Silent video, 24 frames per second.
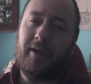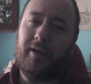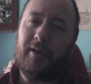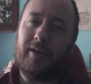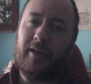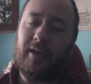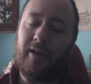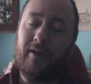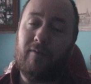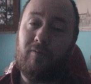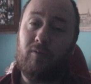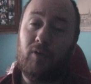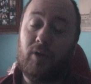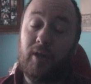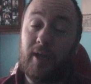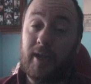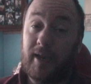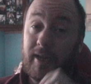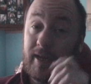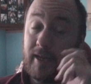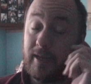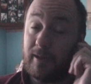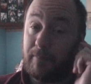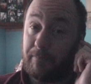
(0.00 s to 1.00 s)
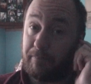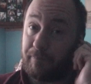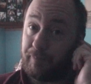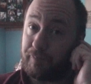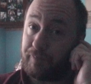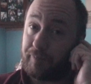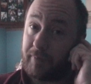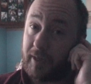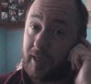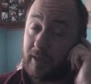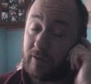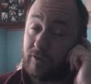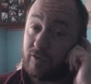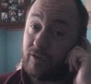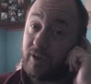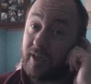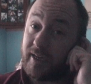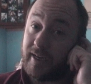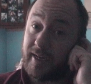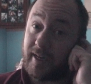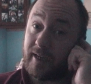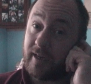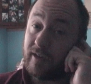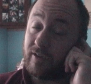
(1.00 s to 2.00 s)
Yeah, I've got a
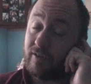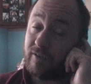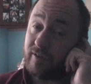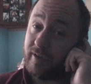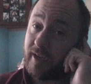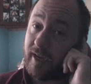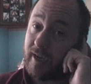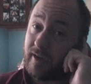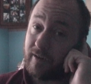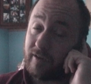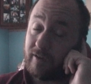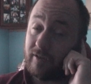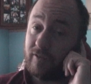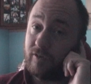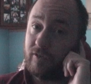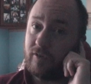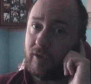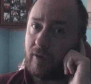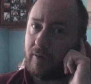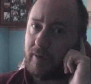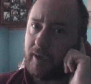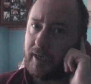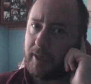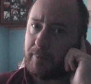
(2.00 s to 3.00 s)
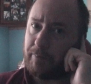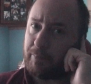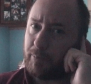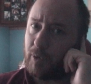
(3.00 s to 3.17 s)
CD cassette Sony